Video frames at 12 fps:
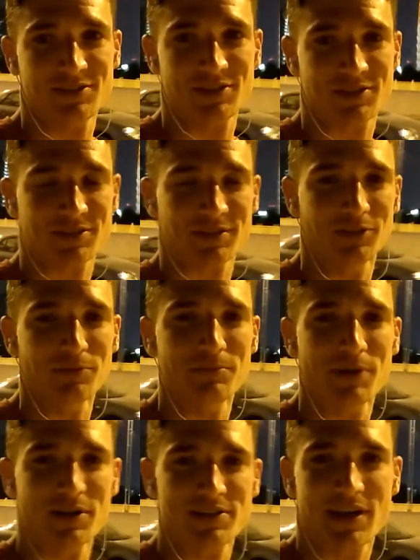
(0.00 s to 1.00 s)
just a little
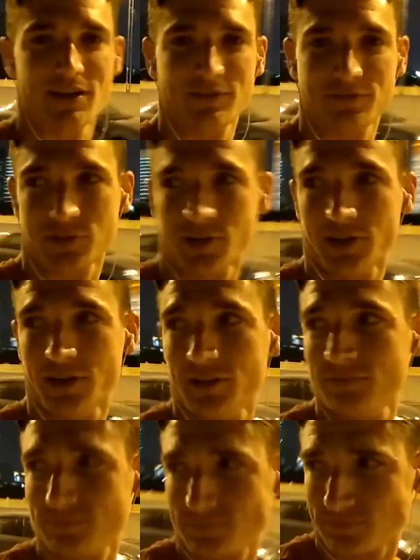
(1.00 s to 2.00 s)
burnt out for
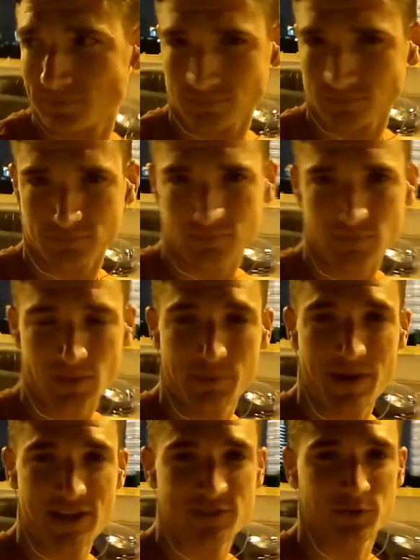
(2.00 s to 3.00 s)
the
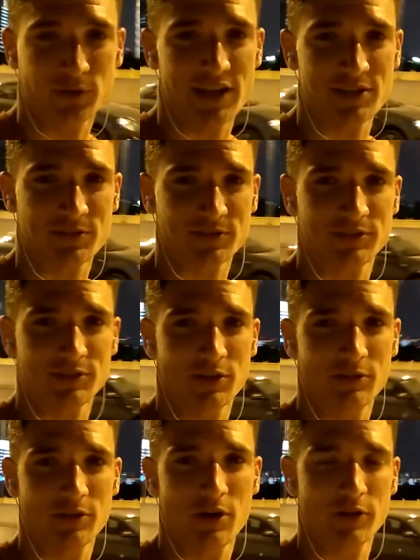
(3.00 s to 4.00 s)
past 4 days. Was
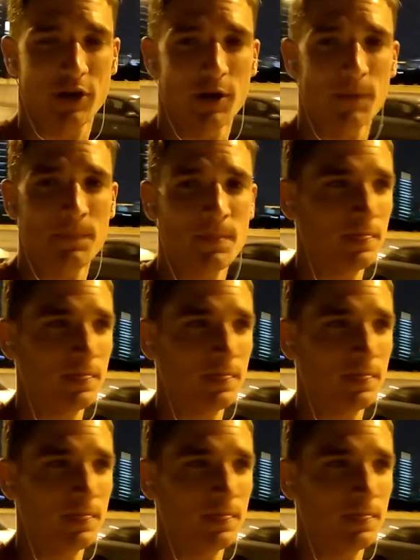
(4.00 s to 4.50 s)
go, go, go.